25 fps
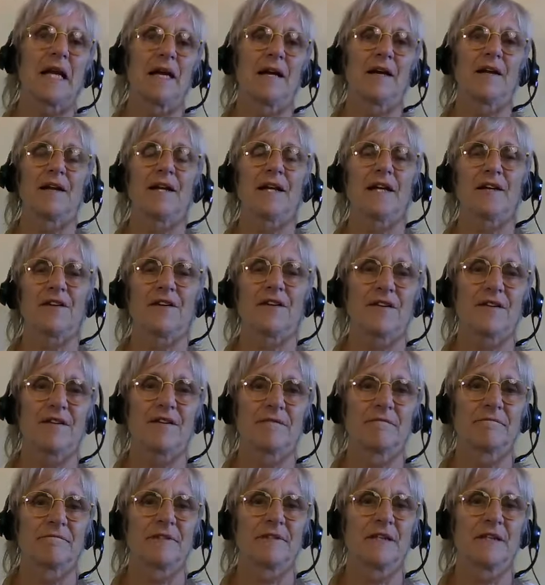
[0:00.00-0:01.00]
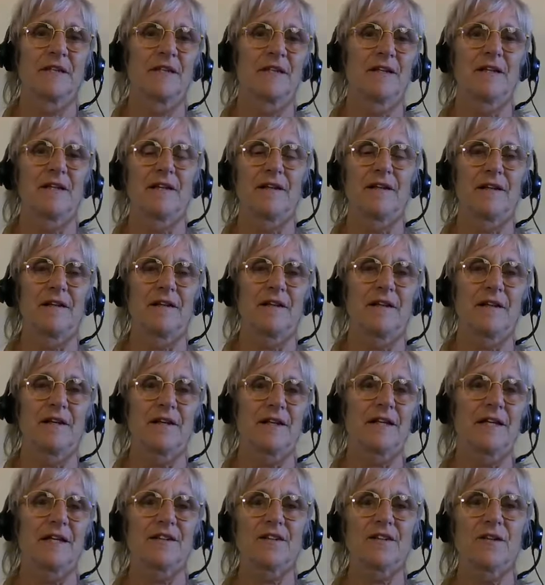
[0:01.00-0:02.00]
Oh, there's
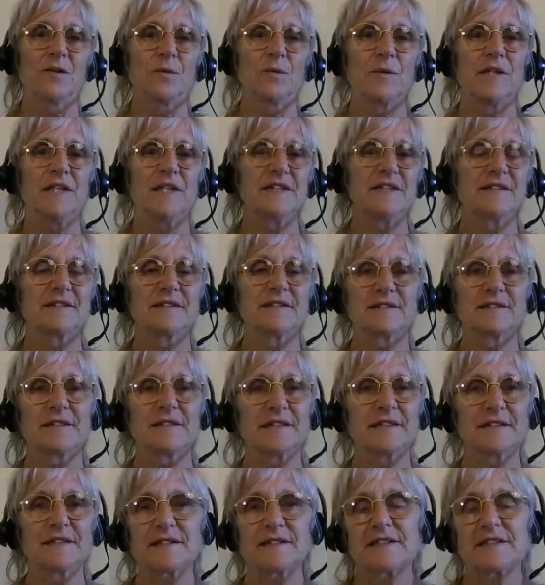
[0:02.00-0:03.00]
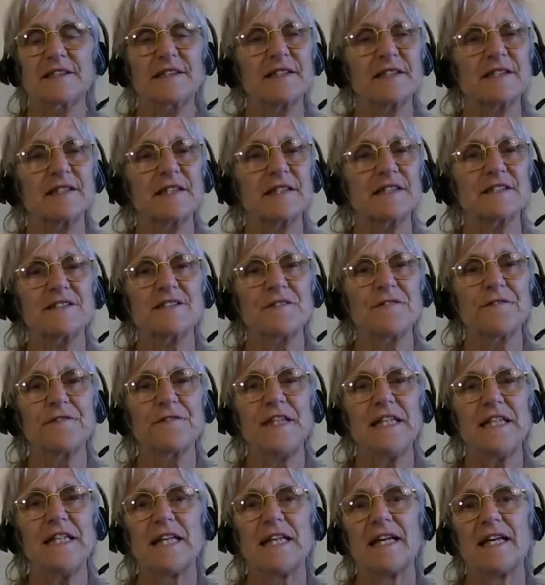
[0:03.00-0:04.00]
there's always there's there's a
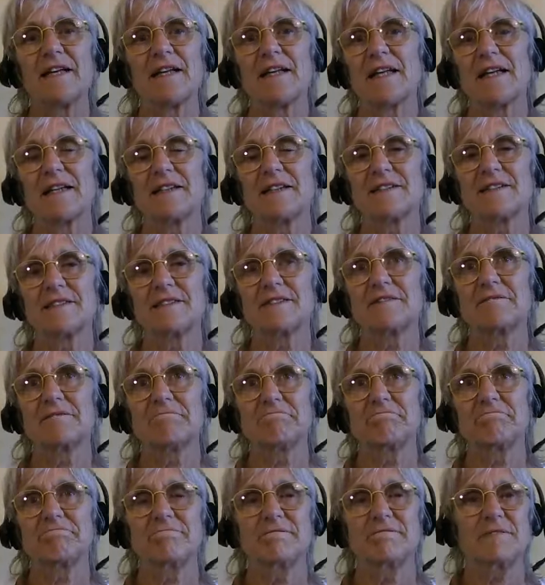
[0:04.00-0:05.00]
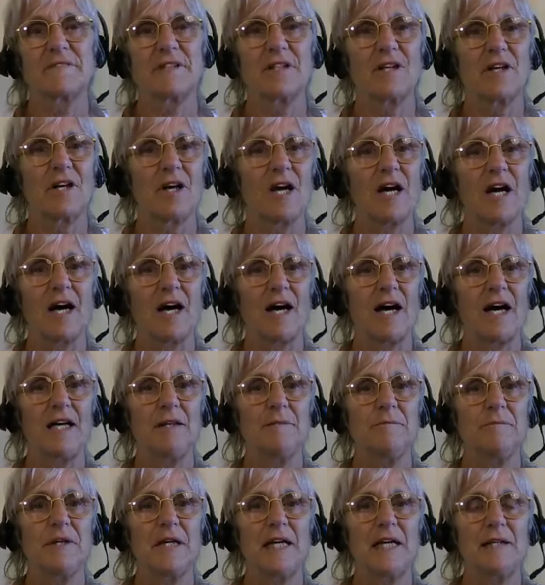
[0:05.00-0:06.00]
feeling. There's
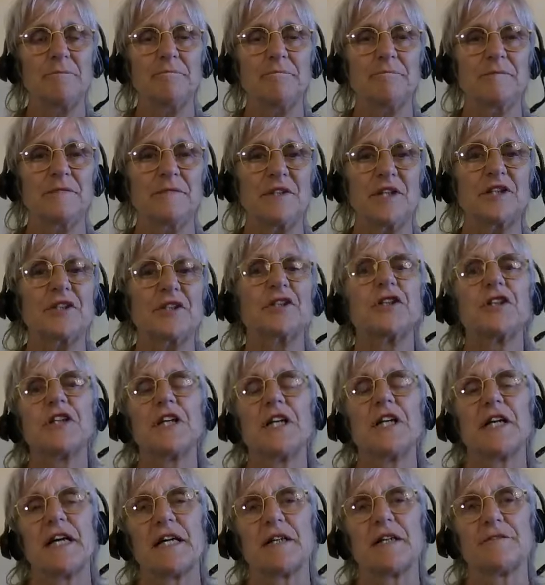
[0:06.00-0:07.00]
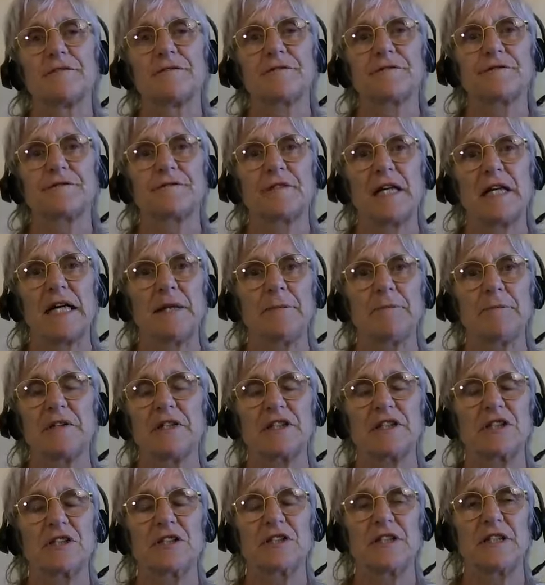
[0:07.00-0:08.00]
I'm I'm not good enough. I'm
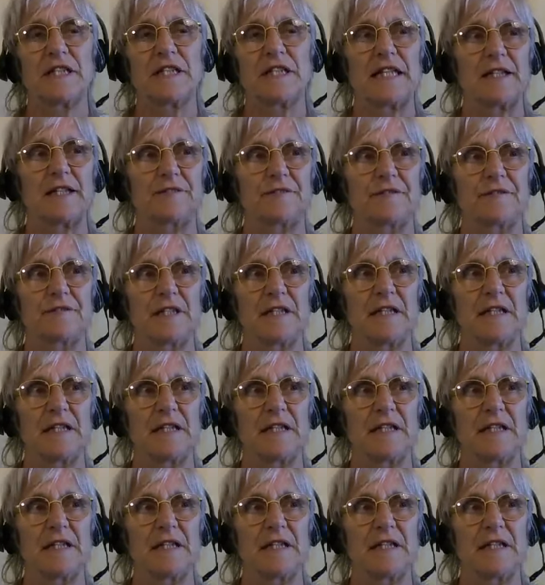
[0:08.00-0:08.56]
not good enough.